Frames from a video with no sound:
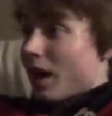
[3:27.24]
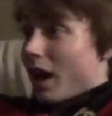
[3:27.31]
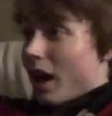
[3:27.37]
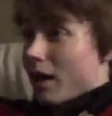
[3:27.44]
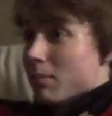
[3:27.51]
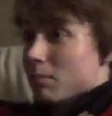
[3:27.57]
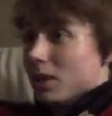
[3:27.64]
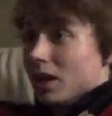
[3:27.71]

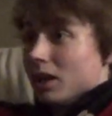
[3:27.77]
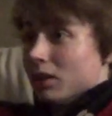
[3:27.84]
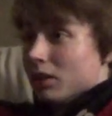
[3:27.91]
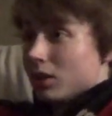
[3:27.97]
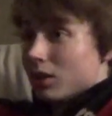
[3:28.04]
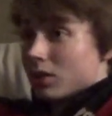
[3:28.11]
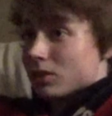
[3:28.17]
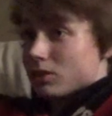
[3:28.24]
And me
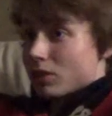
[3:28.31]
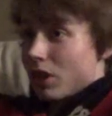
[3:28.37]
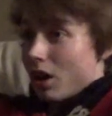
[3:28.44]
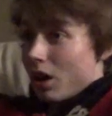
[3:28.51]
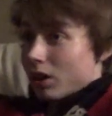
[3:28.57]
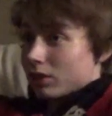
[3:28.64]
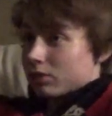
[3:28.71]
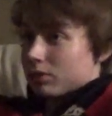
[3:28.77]
and her
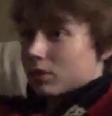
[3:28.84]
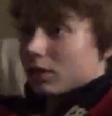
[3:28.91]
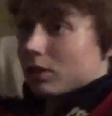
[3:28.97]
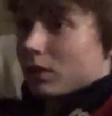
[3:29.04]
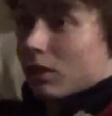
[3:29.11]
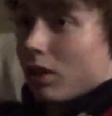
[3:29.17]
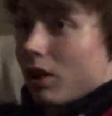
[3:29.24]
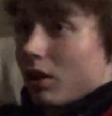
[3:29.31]
talked for a
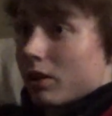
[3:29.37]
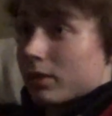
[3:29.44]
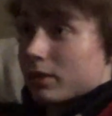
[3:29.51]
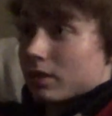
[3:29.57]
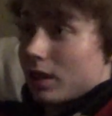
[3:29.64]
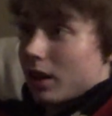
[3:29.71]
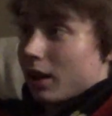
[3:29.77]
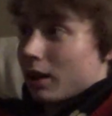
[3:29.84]
long
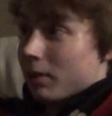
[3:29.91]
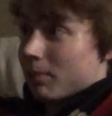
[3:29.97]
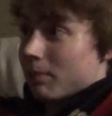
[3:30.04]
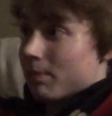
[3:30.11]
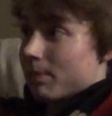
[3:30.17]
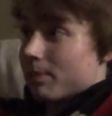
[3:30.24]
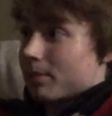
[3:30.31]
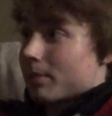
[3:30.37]
time.
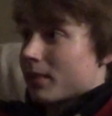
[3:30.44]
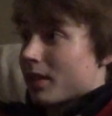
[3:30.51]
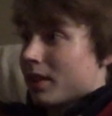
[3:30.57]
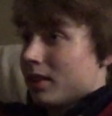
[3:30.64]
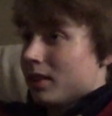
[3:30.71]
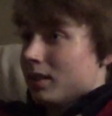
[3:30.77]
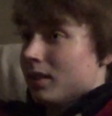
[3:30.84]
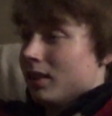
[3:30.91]

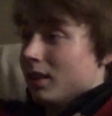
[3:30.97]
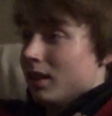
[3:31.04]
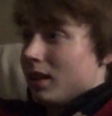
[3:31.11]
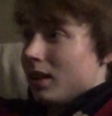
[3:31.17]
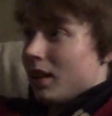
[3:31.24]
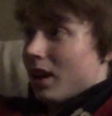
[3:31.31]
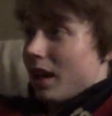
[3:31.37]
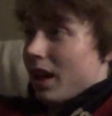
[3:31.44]

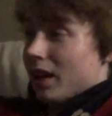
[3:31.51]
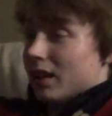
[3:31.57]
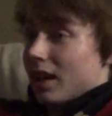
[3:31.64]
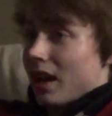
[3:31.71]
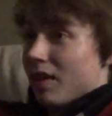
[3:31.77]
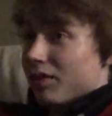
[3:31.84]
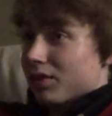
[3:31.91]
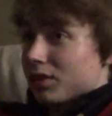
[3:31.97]
And
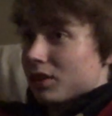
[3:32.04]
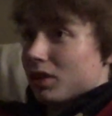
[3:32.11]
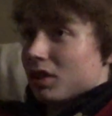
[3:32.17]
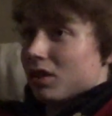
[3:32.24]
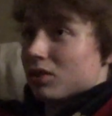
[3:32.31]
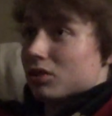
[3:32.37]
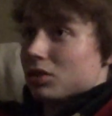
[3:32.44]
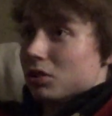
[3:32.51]

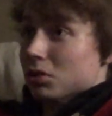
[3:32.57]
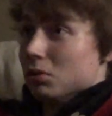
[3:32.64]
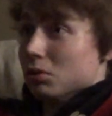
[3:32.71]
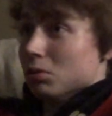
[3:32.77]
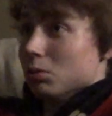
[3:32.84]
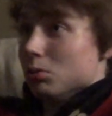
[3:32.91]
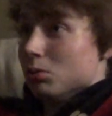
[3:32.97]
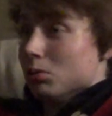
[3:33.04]
after
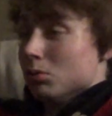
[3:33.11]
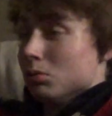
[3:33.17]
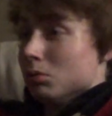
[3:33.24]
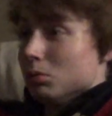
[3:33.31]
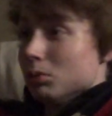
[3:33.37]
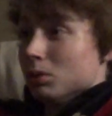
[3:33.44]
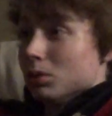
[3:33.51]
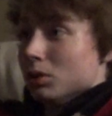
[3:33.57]
two
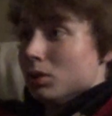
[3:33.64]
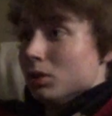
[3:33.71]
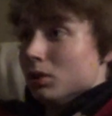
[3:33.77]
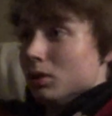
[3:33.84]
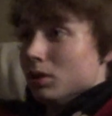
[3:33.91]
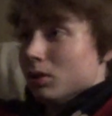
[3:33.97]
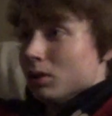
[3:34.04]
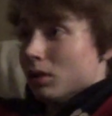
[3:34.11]

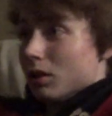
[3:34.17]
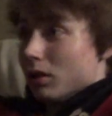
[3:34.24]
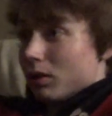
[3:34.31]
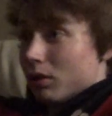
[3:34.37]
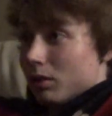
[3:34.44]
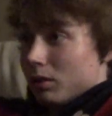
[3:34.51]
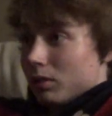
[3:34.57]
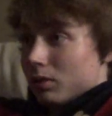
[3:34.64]

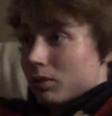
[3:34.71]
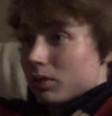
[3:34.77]
or